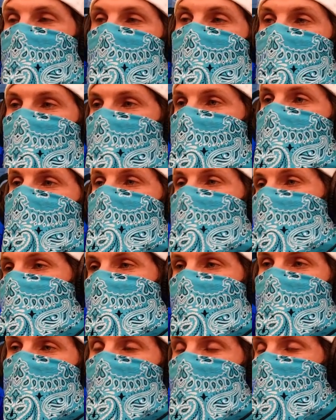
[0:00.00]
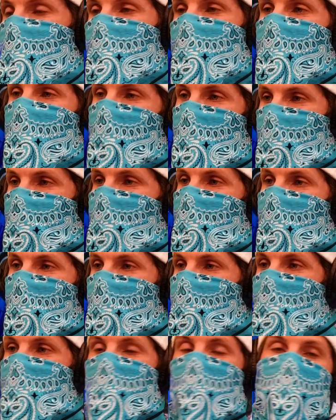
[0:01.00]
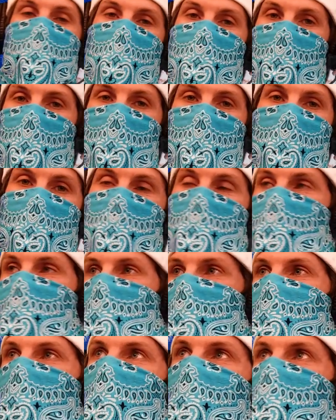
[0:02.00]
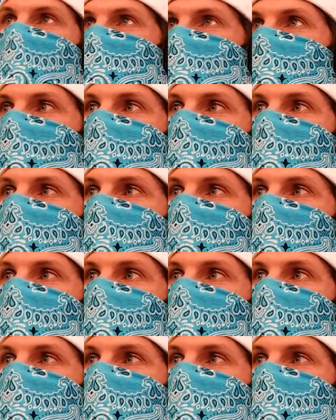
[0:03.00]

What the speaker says: to keep, you know, I like to get my thoughts out without having to